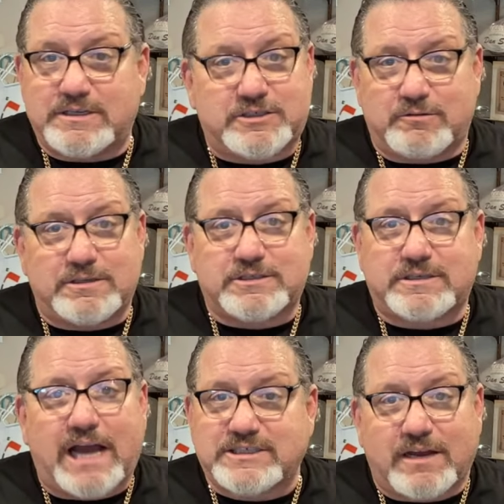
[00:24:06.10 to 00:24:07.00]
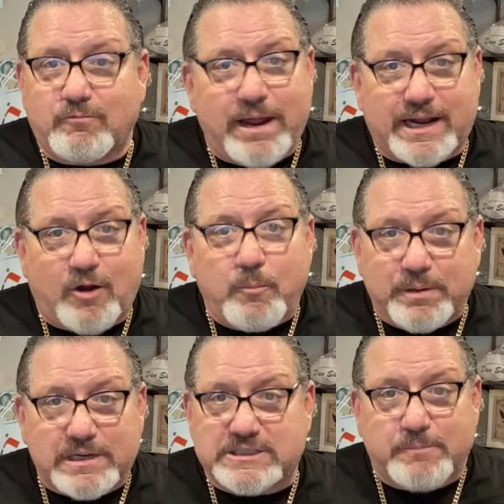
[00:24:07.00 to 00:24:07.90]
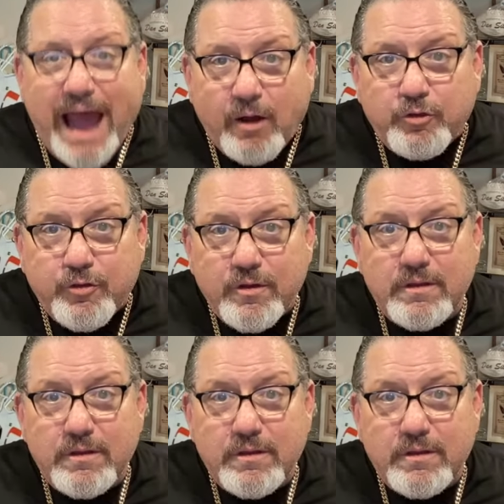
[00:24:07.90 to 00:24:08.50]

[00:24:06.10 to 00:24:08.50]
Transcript: as soon as Haason Reddick opened his mouth,